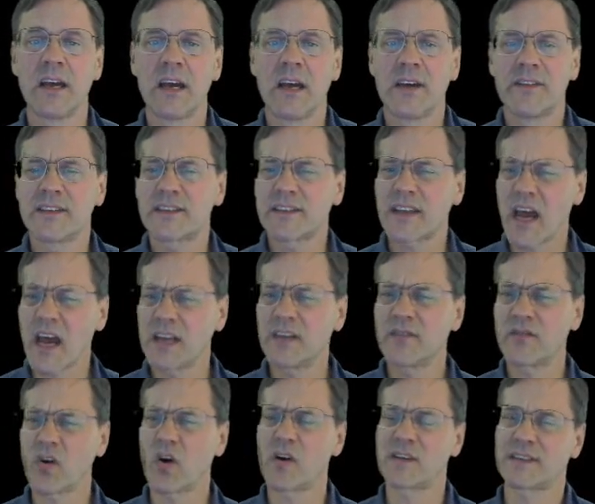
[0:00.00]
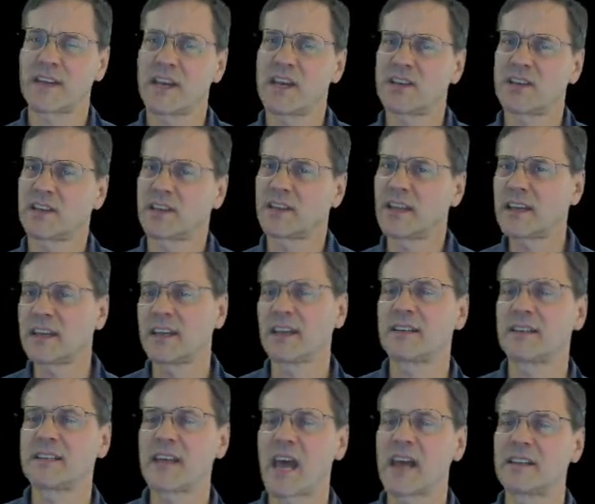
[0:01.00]
This kind of causation, linking
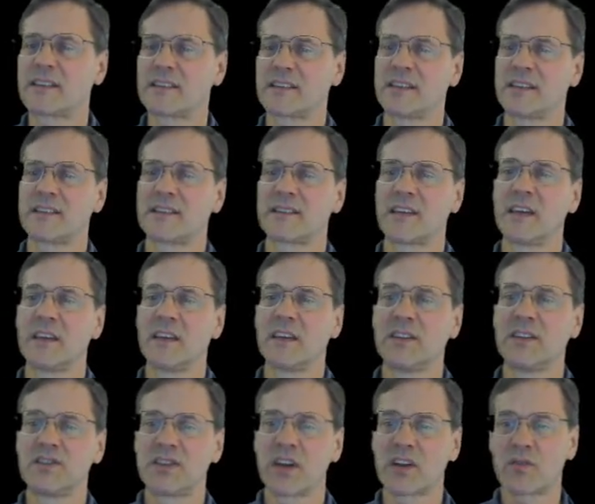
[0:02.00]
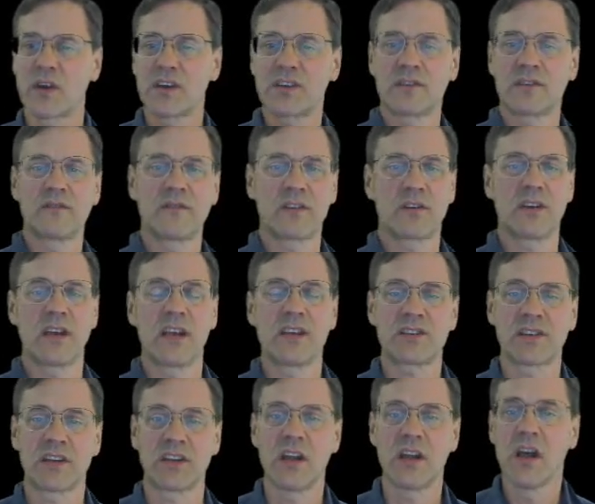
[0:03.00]
tendencies in the generation of
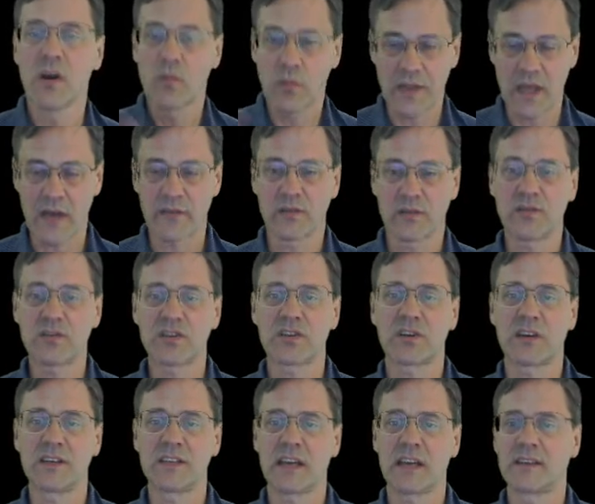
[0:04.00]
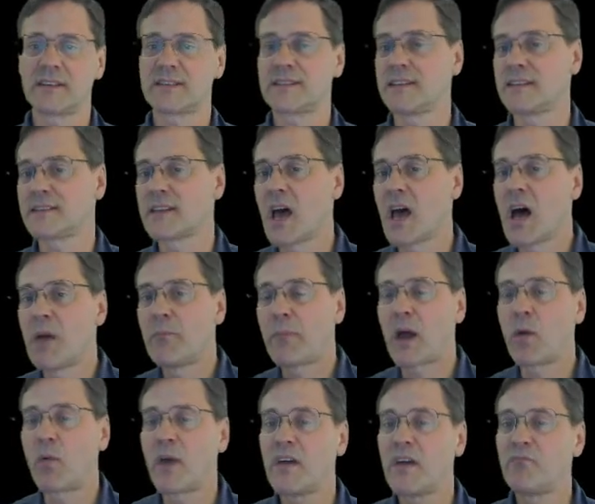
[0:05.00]
variation with evolutionary tendencies by
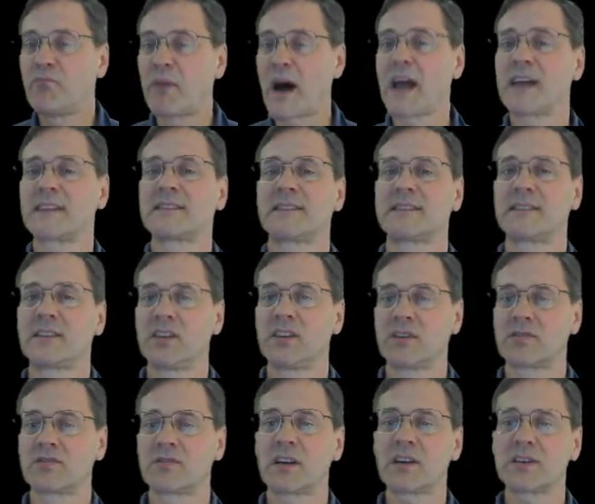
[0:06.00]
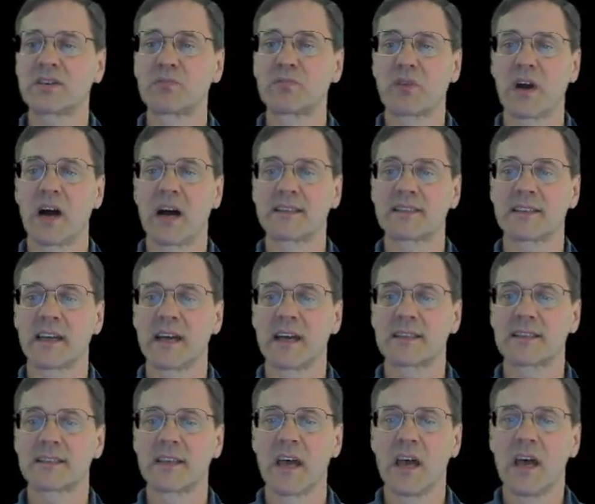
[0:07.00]
way of biases in the introduction
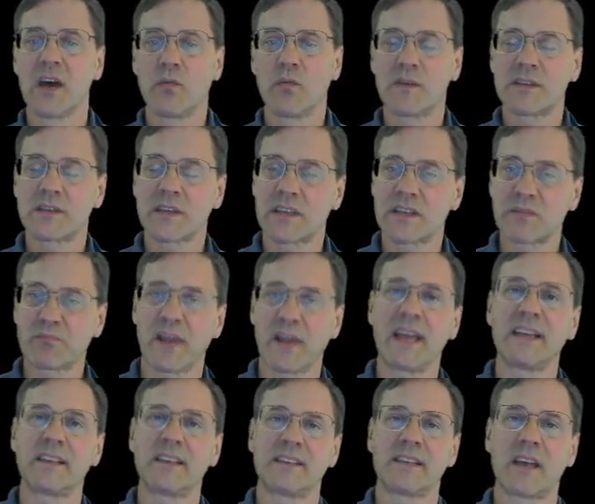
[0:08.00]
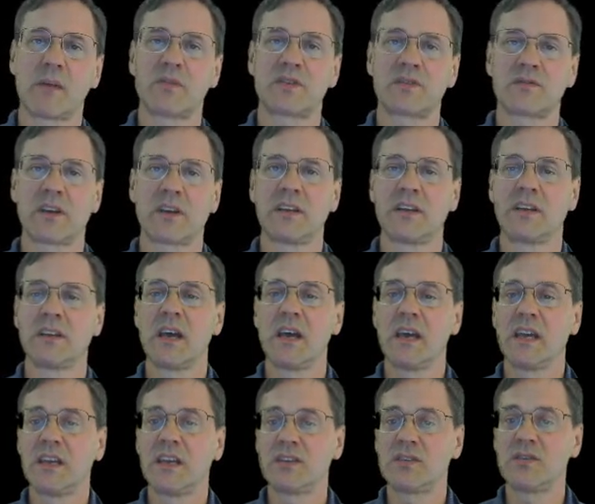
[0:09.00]
process, was explained and demonstrated
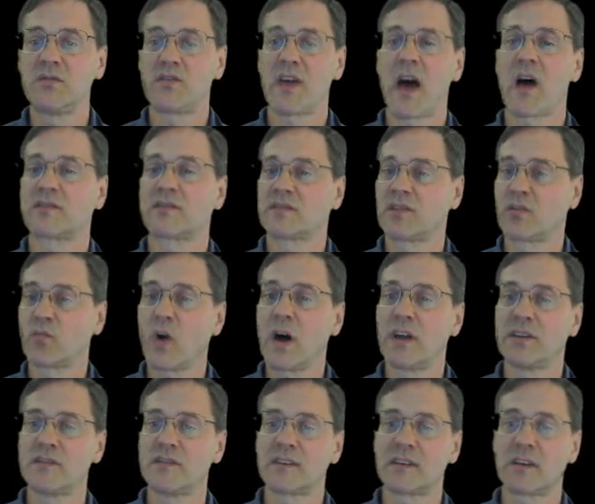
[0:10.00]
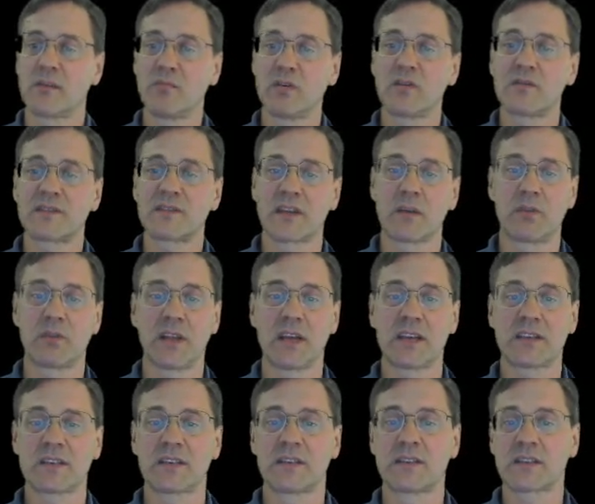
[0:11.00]
in 2001 using computer
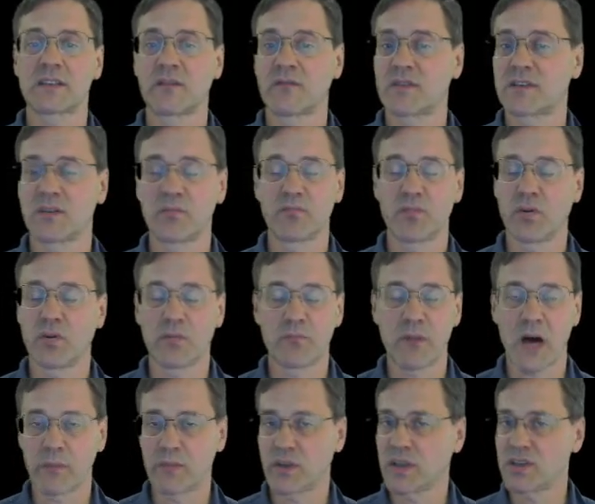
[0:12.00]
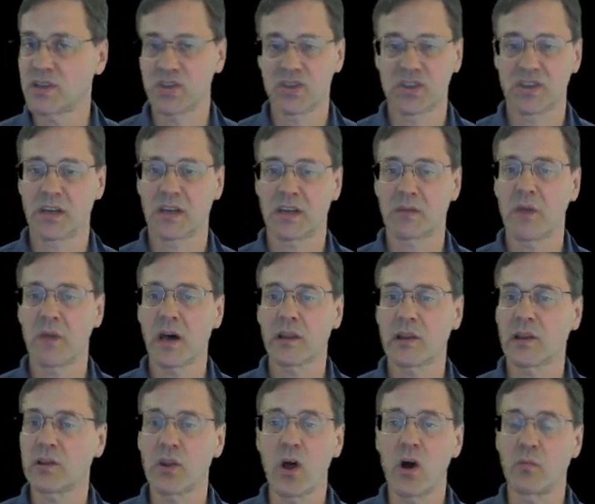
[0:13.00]
simulations of a simple population genetic
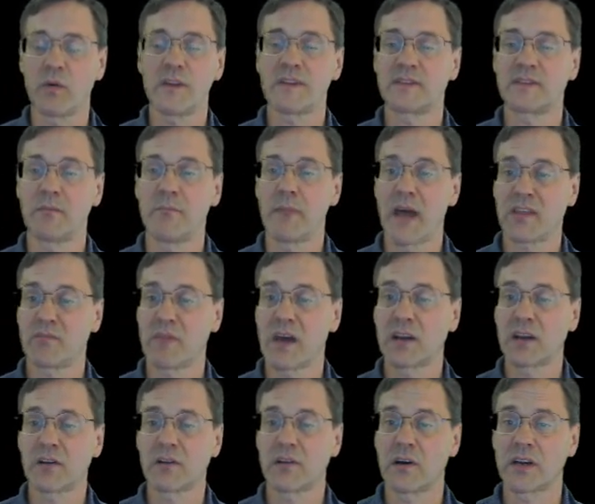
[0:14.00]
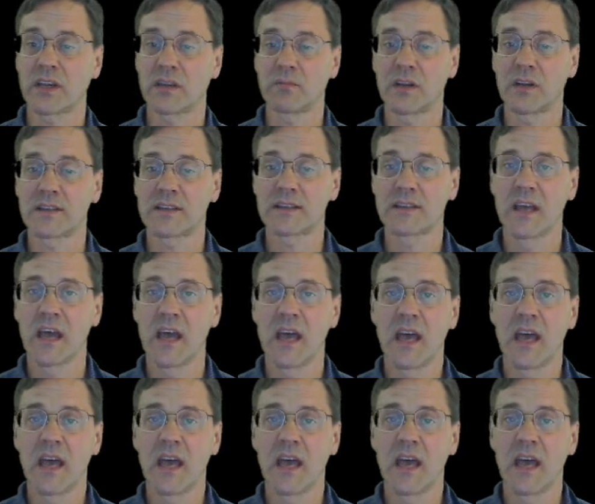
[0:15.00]
model along with some mathematical arguments.